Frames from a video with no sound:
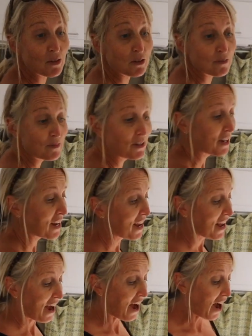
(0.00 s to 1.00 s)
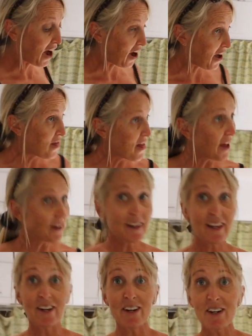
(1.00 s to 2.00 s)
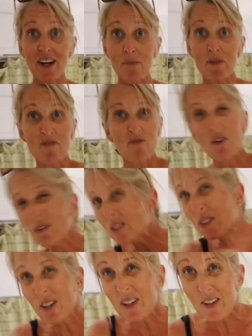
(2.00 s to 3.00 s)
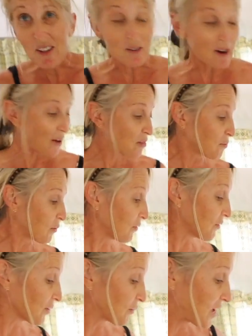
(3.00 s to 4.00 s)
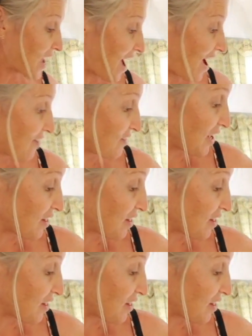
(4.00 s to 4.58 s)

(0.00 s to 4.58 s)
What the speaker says: room. And then here, coming full circle around the bowler, we have